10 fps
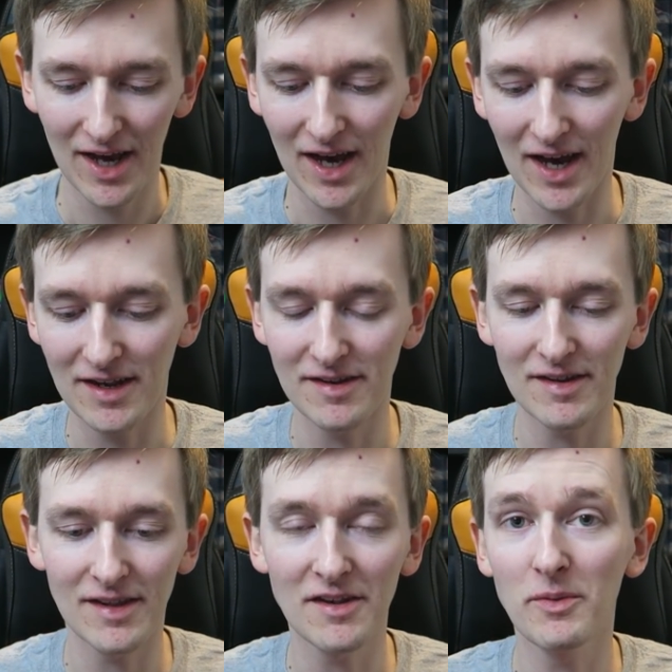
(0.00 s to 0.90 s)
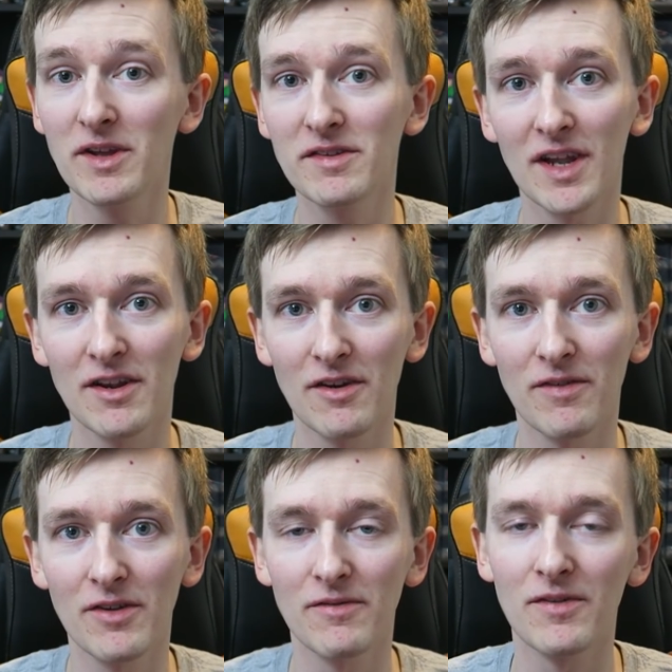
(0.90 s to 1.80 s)
And that's where you send
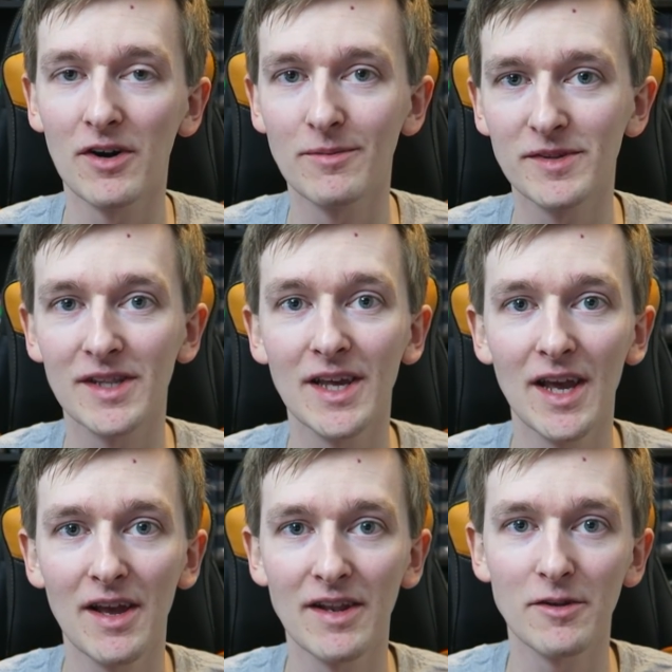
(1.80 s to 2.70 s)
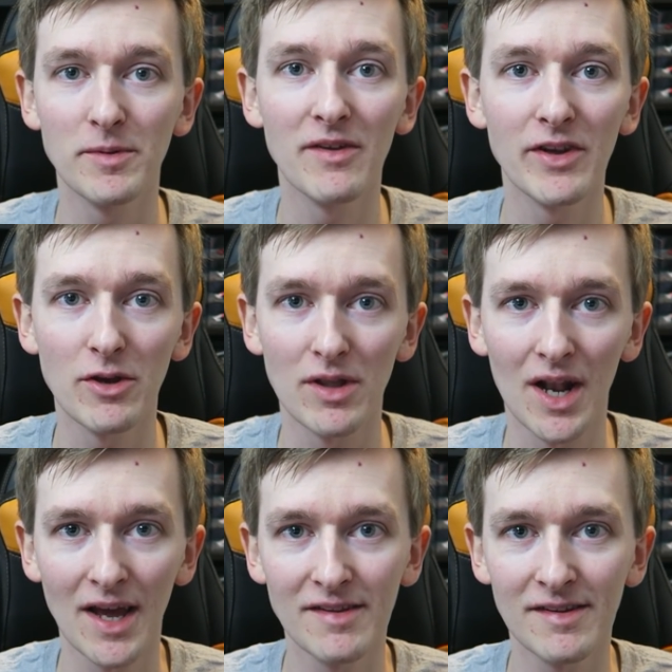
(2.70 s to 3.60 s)
off all the forms and they end up giving you
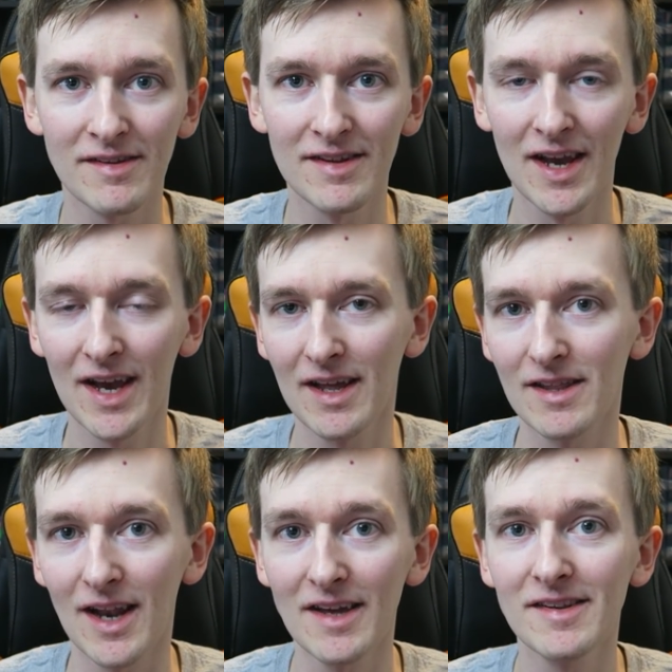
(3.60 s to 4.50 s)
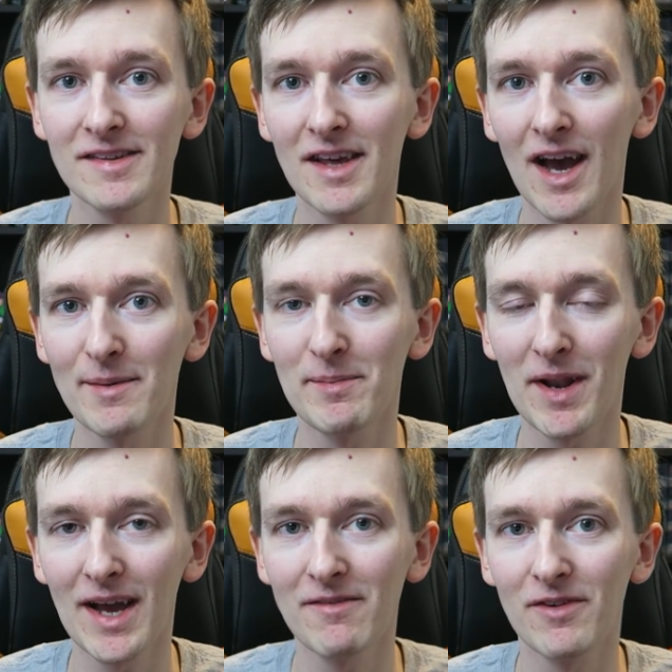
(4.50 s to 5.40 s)
the license. The license that I'm
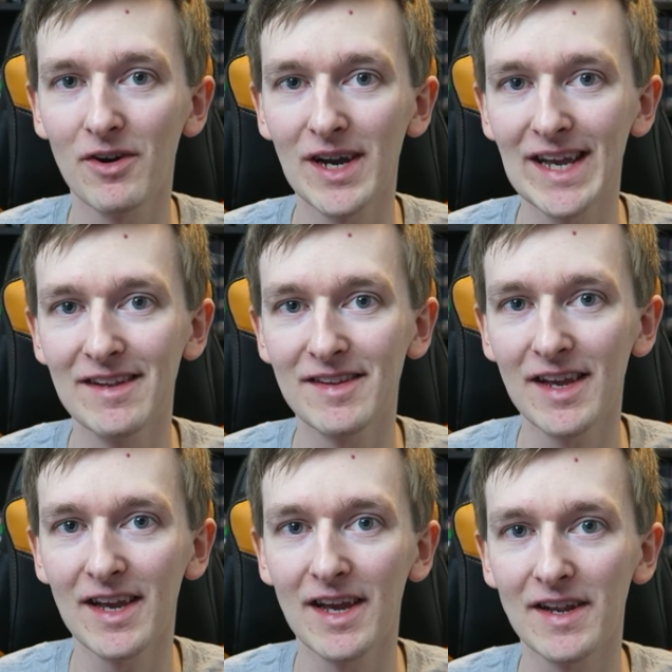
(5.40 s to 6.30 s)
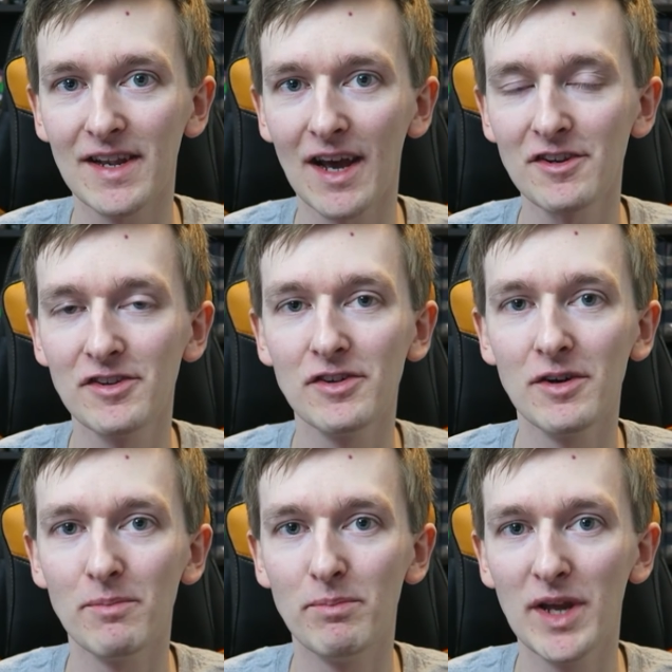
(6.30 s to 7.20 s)
applying for is a
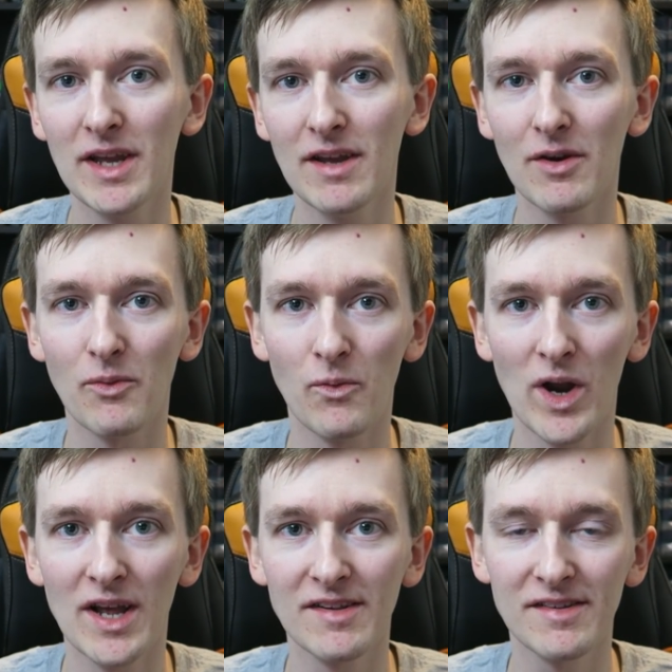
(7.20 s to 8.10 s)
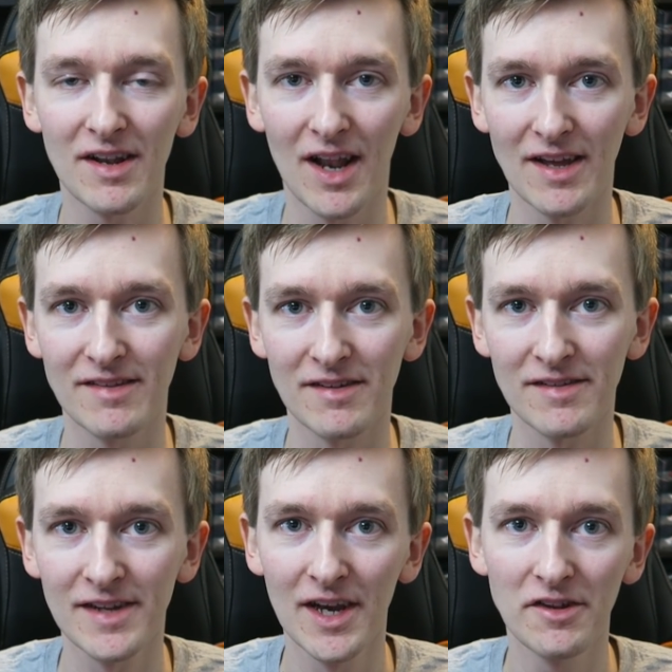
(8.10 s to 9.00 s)
National B race
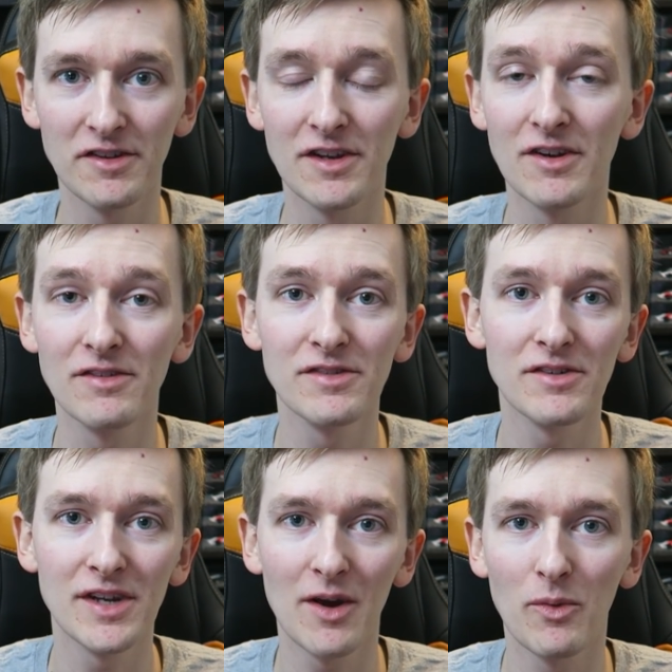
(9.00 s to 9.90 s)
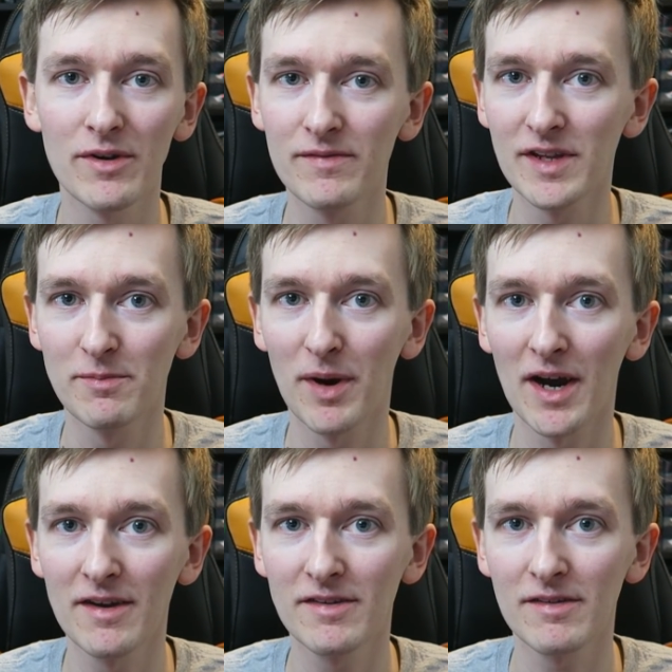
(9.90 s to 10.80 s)
license. So you can also get one of these
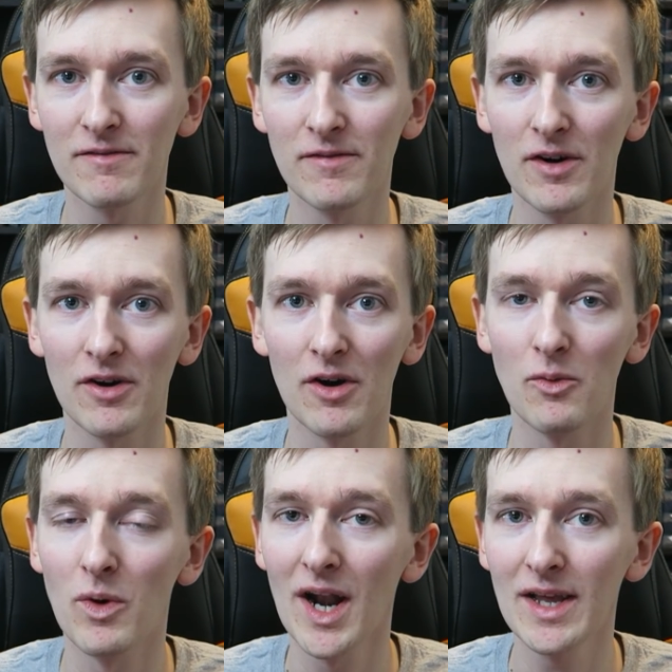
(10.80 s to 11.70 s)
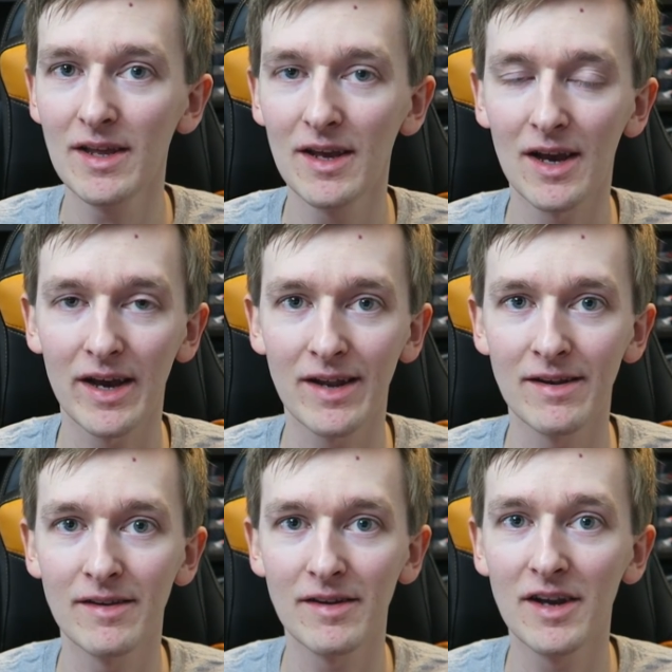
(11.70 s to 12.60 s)
packs for rally
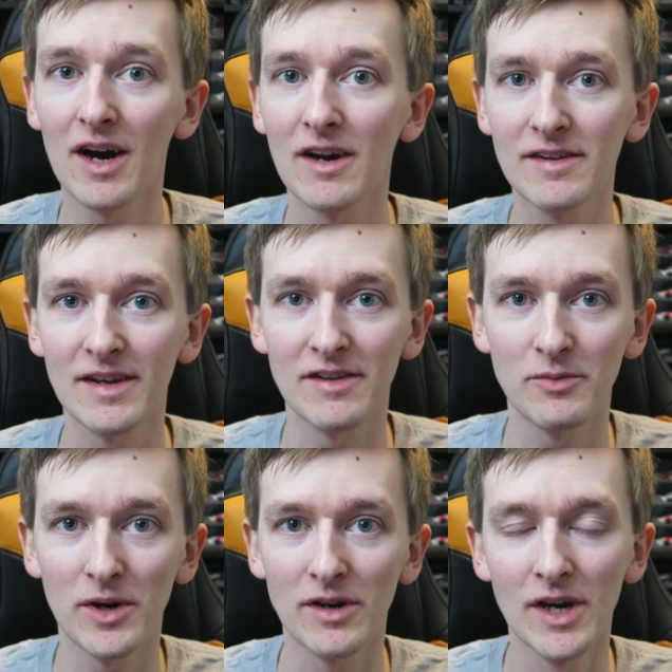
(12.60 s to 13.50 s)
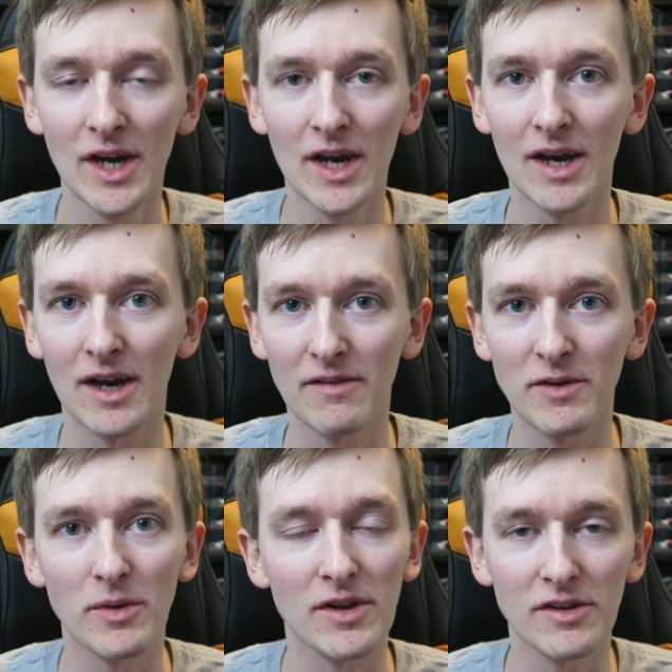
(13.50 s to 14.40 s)
and karting as well, if
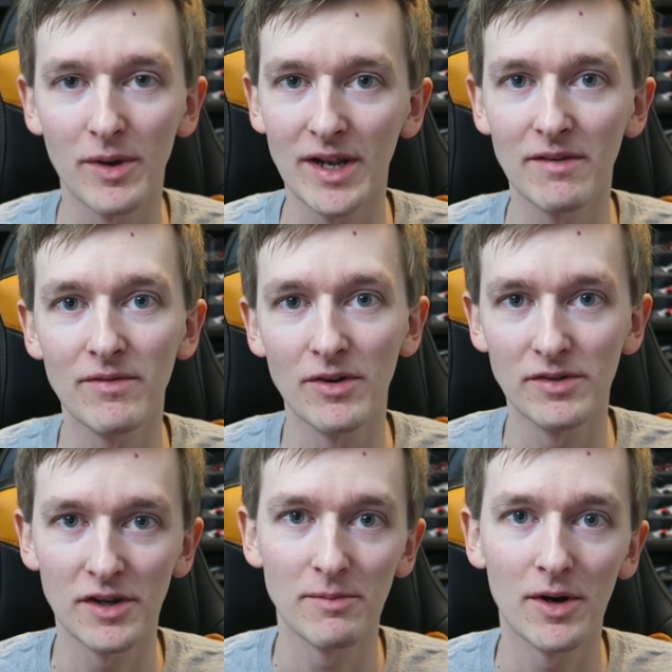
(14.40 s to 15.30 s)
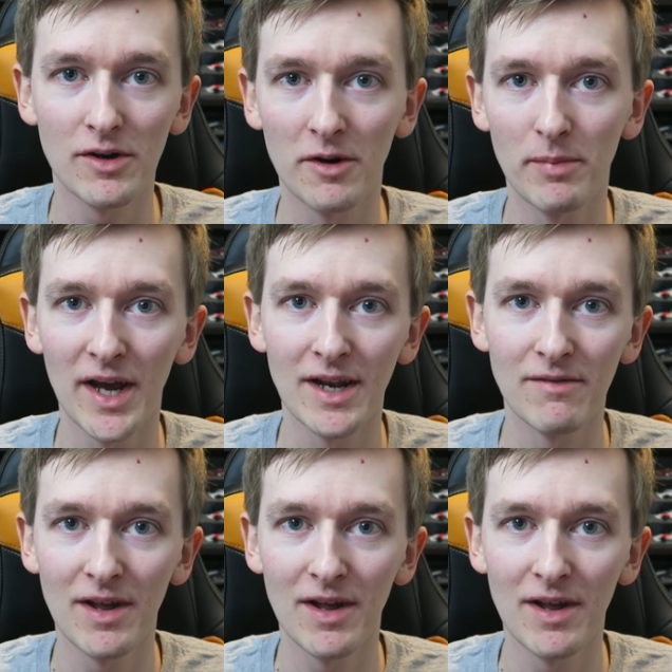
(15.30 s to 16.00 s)
you want to do any of those on a more competitive